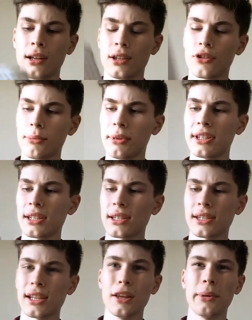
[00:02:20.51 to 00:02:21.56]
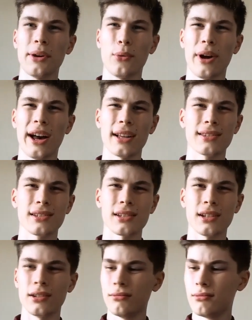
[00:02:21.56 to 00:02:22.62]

The trouble is it's still a bit wet, so